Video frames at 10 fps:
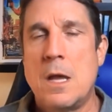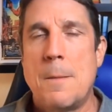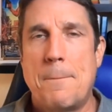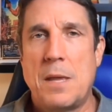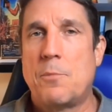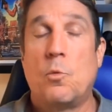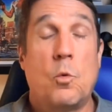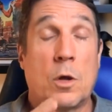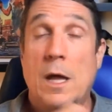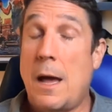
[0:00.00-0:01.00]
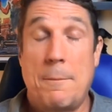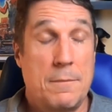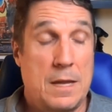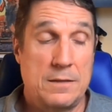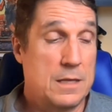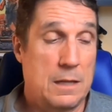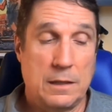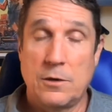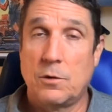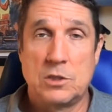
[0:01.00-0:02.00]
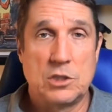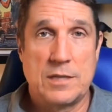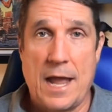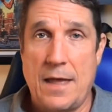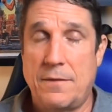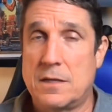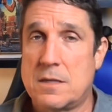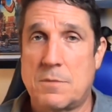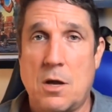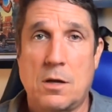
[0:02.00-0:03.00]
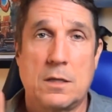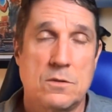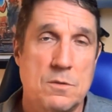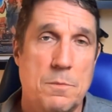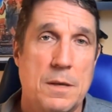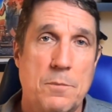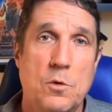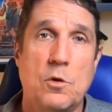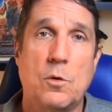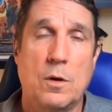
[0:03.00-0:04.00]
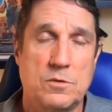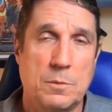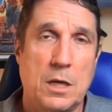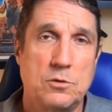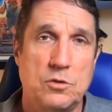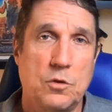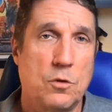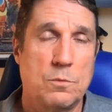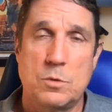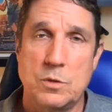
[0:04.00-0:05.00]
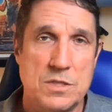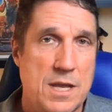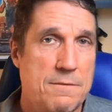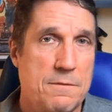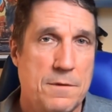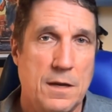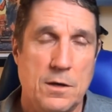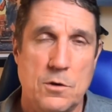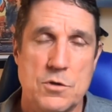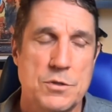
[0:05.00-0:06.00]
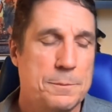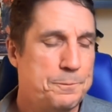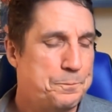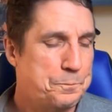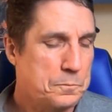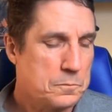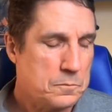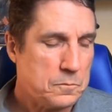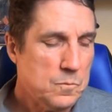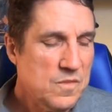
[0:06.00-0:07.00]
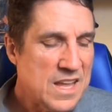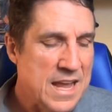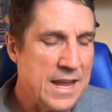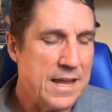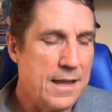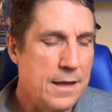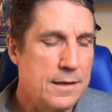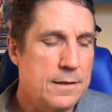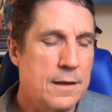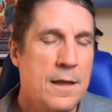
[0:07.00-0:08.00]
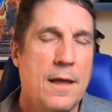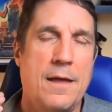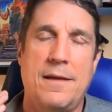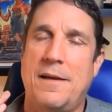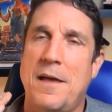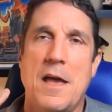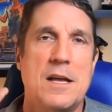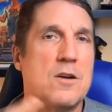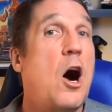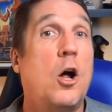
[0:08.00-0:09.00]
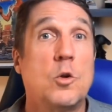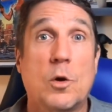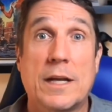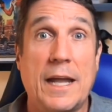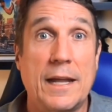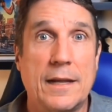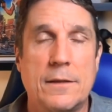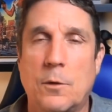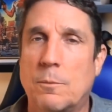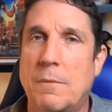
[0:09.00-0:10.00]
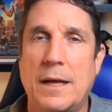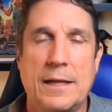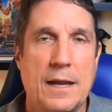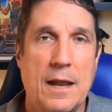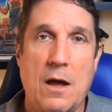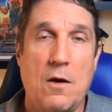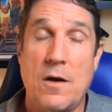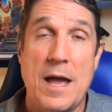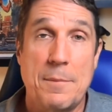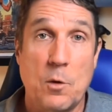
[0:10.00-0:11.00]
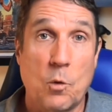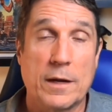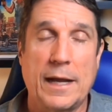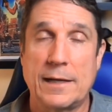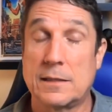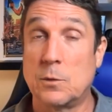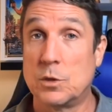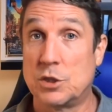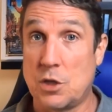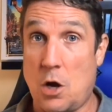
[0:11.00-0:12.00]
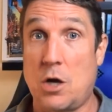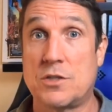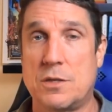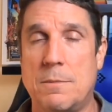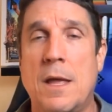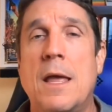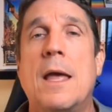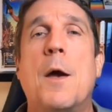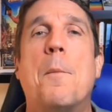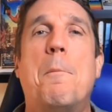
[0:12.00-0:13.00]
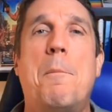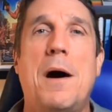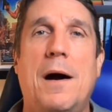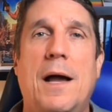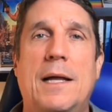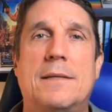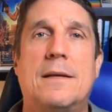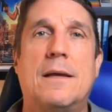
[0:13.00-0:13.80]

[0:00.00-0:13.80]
People will come. I literally just had this. I'm talking some people some coaches who are doing 7 figures, and all organic. They're making it all happen organically, which is awesome. But